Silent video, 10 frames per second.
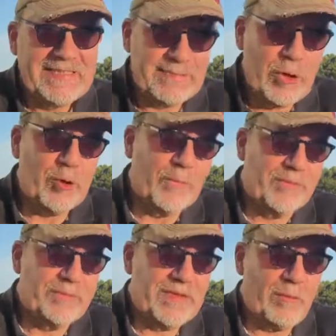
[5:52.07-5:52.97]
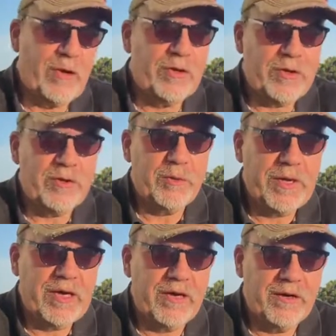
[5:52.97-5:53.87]
Tomorrow, we'll look at who
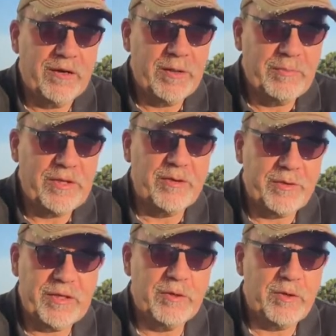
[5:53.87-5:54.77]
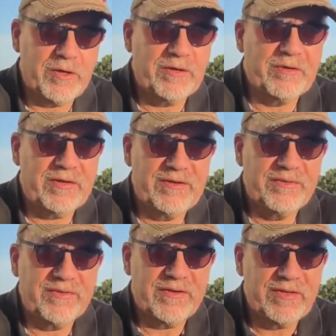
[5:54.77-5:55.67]
we are, but knowing who our God
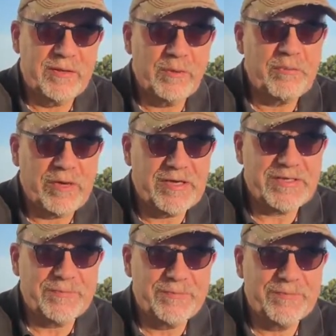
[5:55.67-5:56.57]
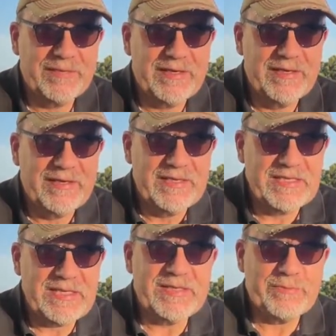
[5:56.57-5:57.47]
is, we praise him.
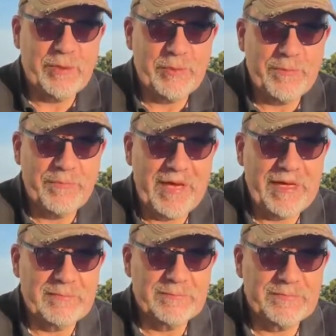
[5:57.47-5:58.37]
See you tomorrow. Bye.